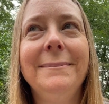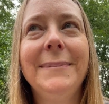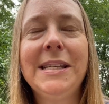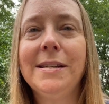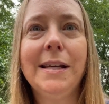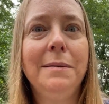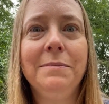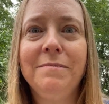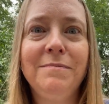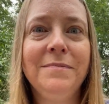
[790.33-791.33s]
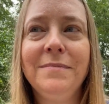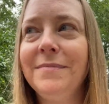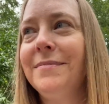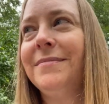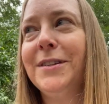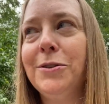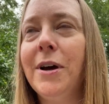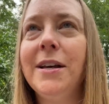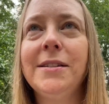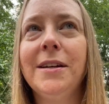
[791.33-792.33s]
Since I'm
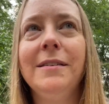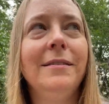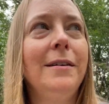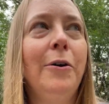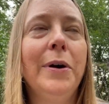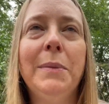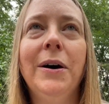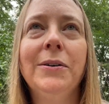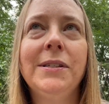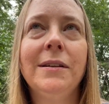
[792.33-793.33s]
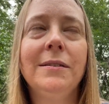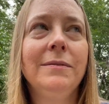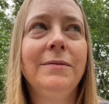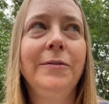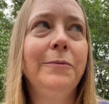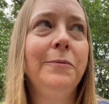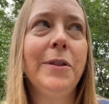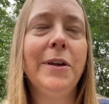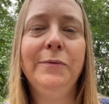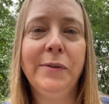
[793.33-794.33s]
dressed and out and about and
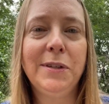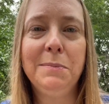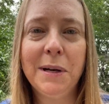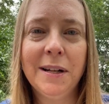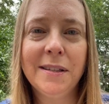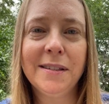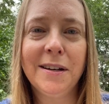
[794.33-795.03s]
within 15 minutes,